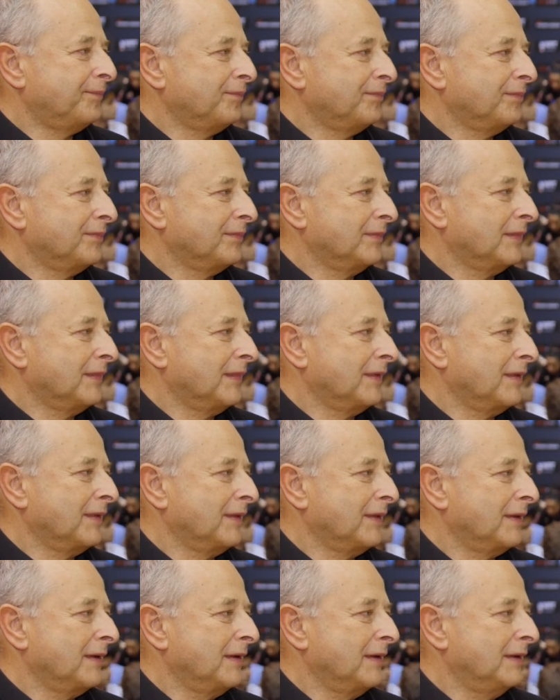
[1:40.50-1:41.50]

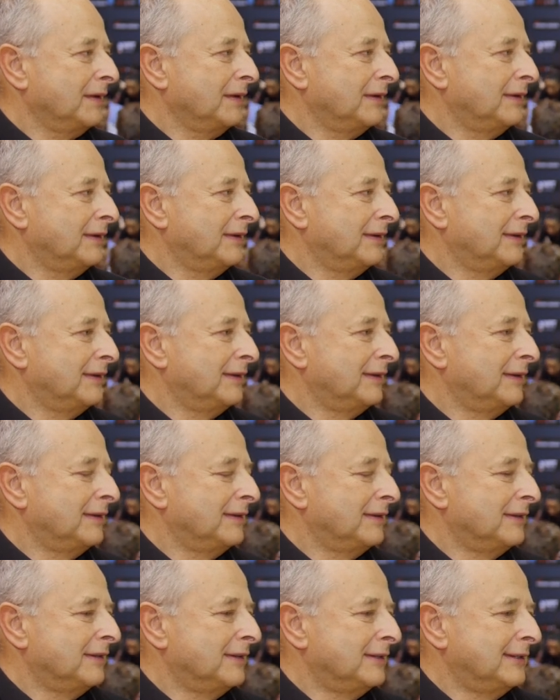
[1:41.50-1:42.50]

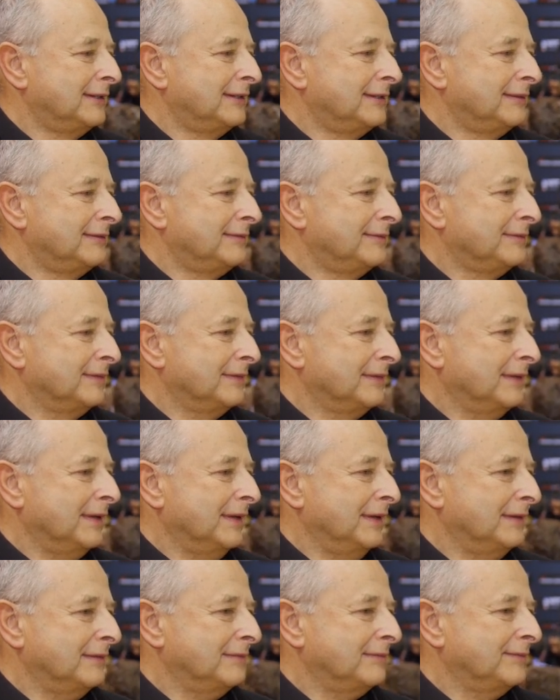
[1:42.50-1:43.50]

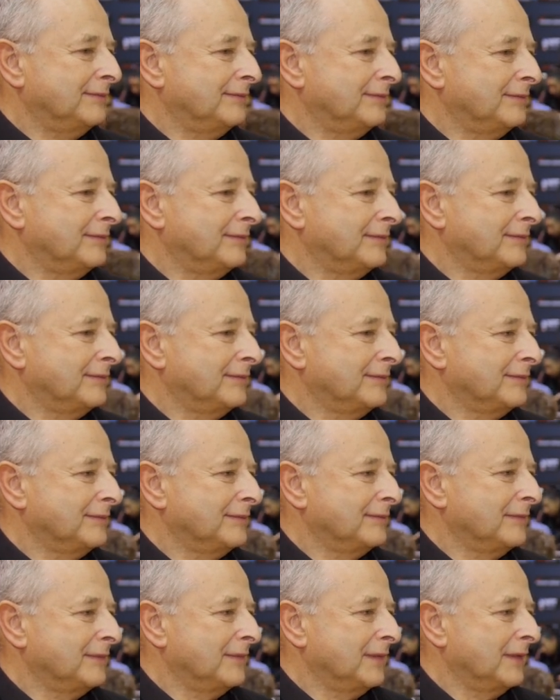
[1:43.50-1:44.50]

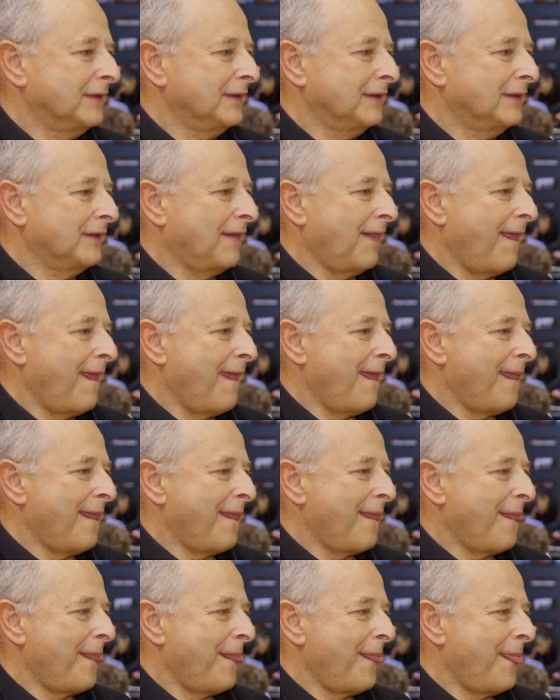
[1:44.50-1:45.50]

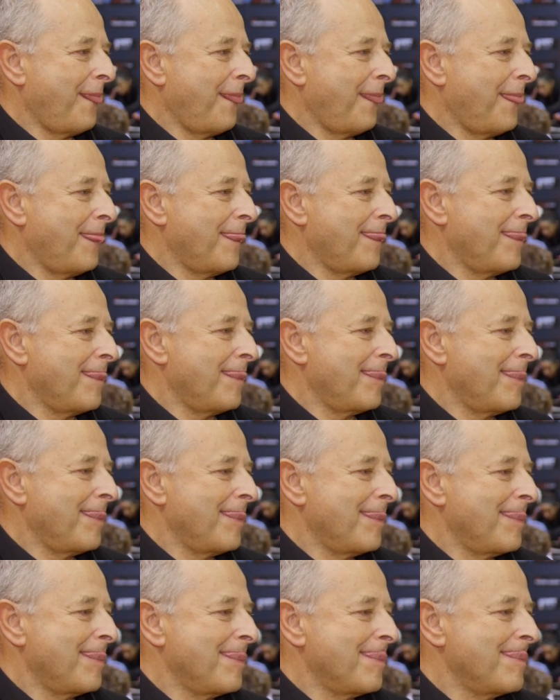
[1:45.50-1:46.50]

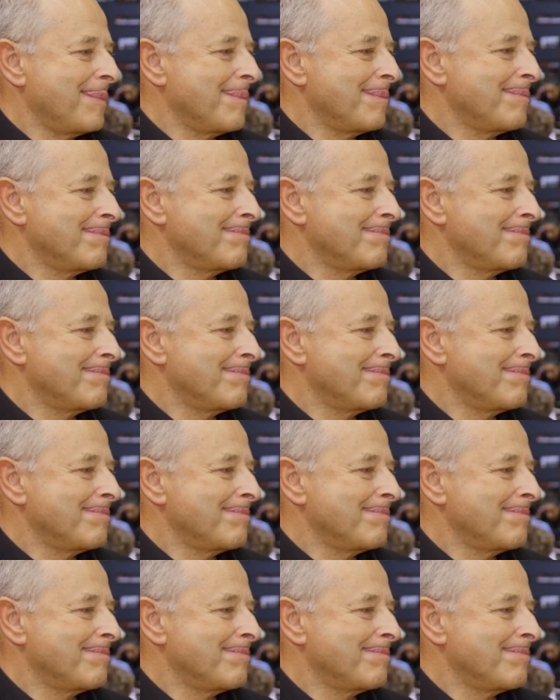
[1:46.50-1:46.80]
(not speaking)